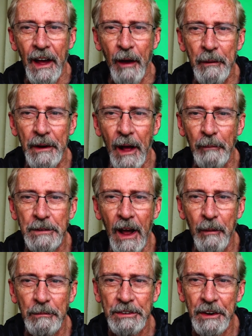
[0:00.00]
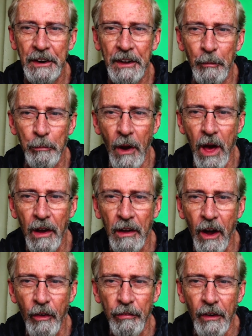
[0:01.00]
I mean, I'm sitting a
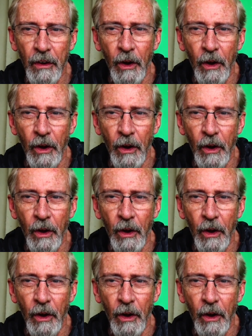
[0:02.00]
block off